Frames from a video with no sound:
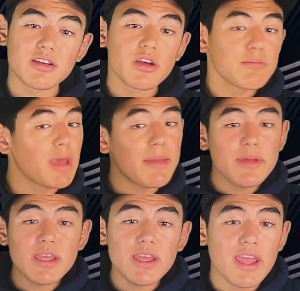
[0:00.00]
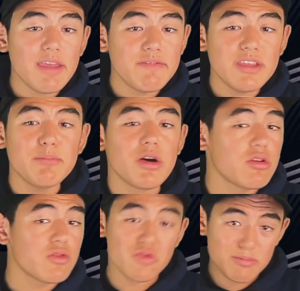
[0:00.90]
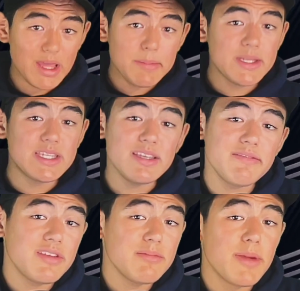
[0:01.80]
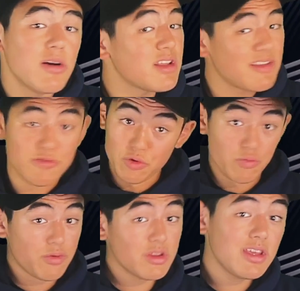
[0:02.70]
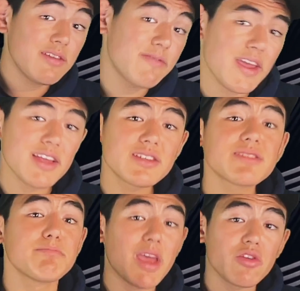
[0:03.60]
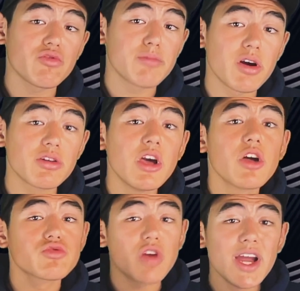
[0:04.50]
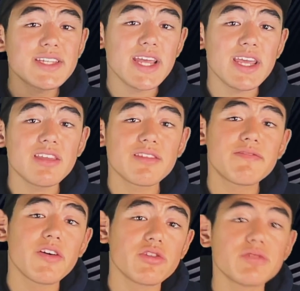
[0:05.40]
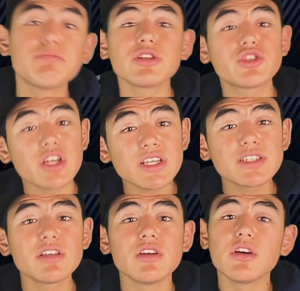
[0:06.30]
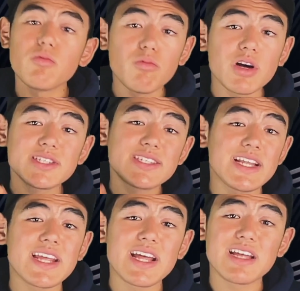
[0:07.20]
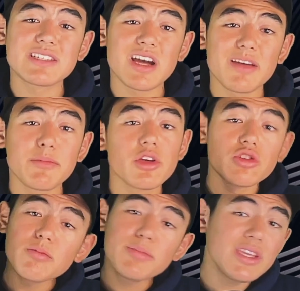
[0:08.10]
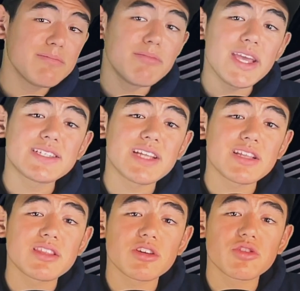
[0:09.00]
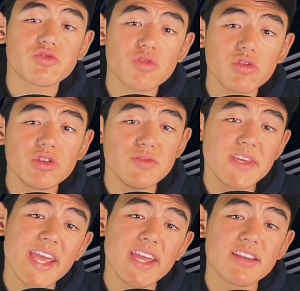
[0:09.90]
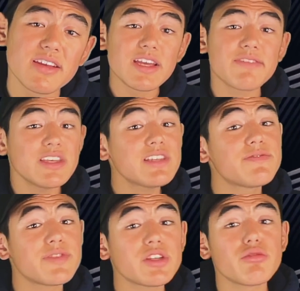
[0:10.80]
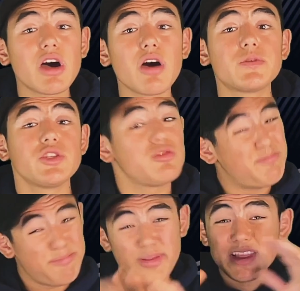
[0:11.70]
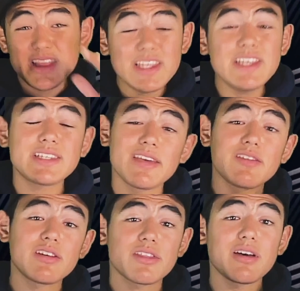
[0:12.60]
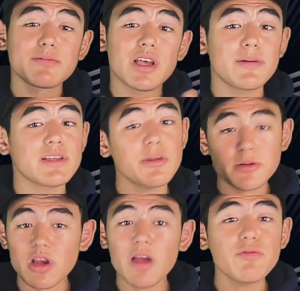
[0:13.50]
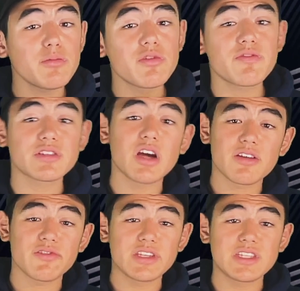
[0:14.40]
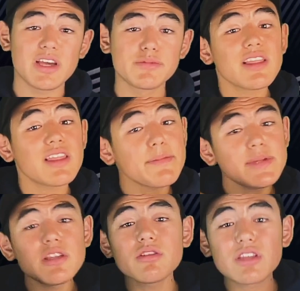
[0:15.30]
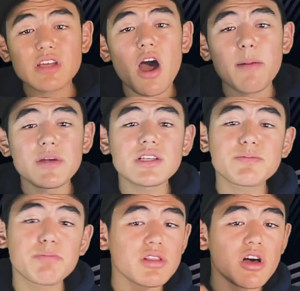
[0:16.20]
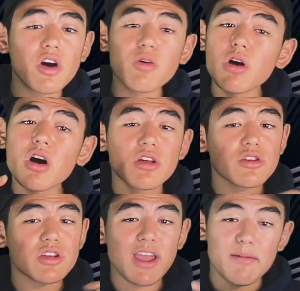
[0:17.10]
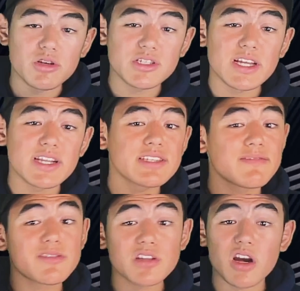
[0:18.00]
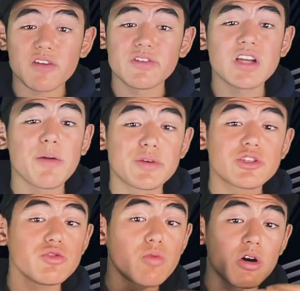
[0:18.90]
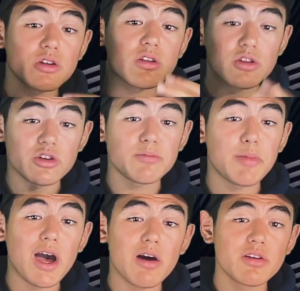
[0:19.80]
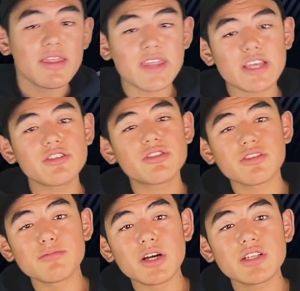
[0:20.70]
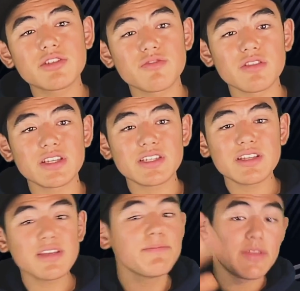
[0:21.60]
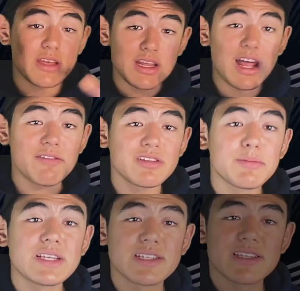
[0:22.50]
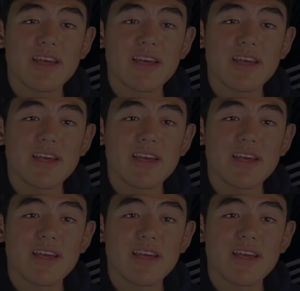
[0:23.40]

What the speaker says: Maybe AV mode, or maybe TV mode, and if you're really advanced, manual mode. Try taking the photo, but just one setting at a time. You'll be amazed at the control you gain. If this video helped you, please give it a thumbs up and subscribe for more photography tips. And know in the comments below what other camera settings and photography topics you want to learn about. Thank you so much for listening, and have an amazing day.